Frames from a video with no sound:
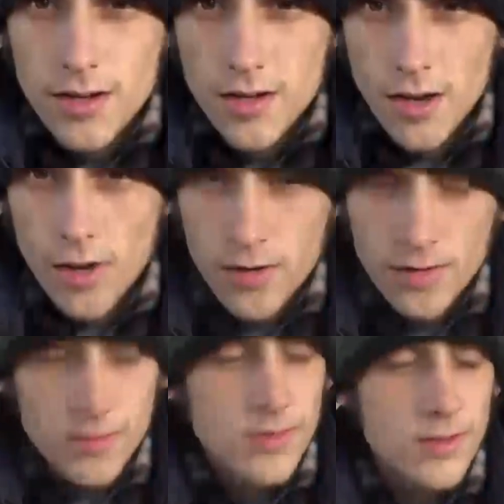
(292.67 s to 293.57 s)
Oh,
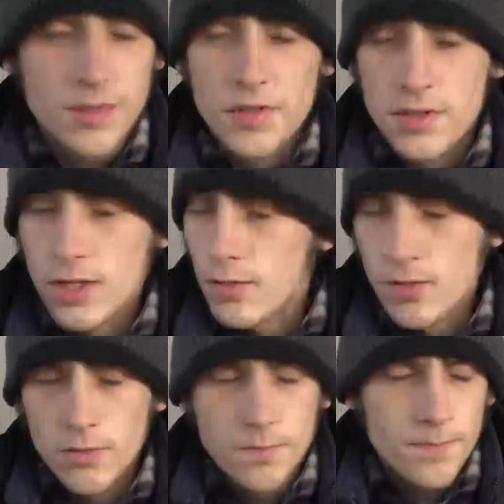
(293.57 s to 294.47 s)

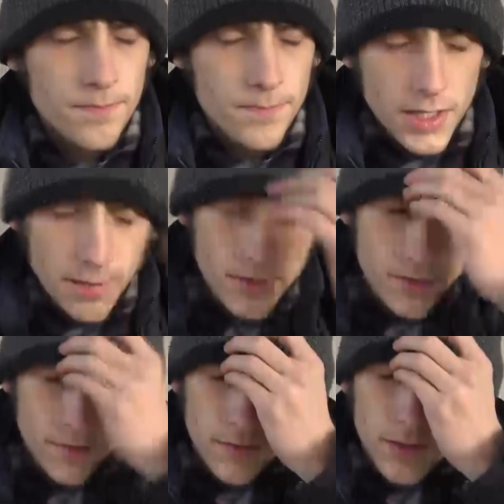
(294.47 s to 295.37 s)
Tiltmode, baby,
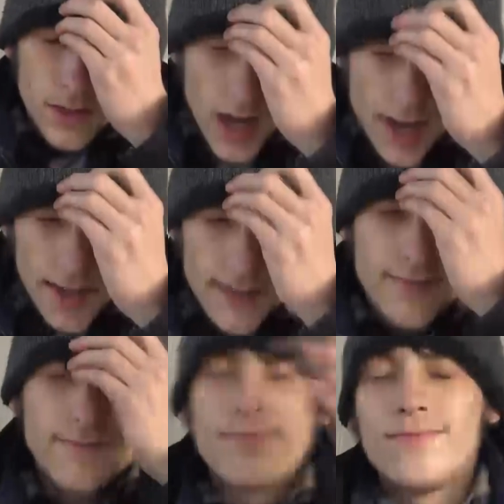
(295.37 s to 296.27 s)
you've done it.
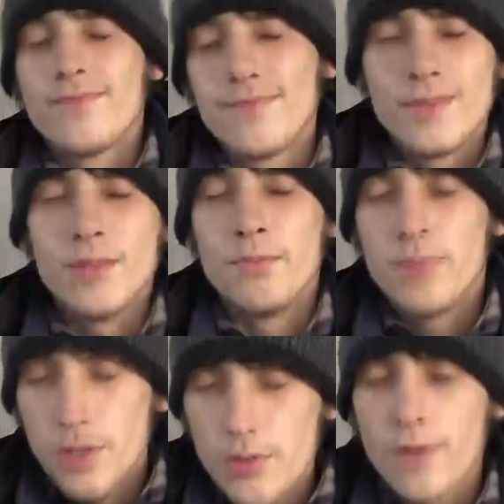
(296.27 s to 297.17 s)
Your
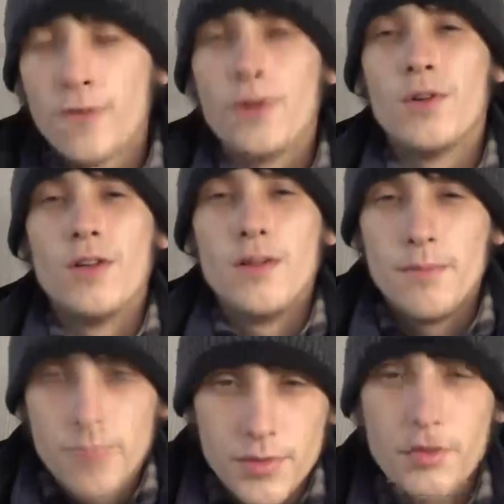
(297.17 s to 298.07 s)
beautiful,
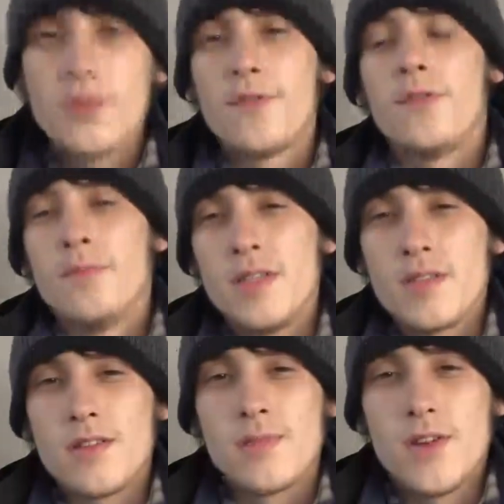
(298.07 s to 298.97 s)
beautiful
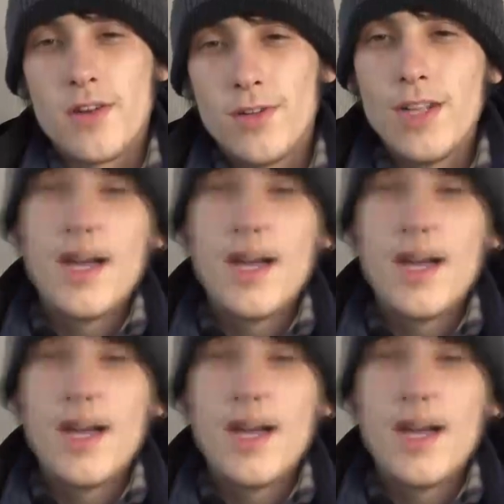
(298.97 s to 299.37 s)
business model.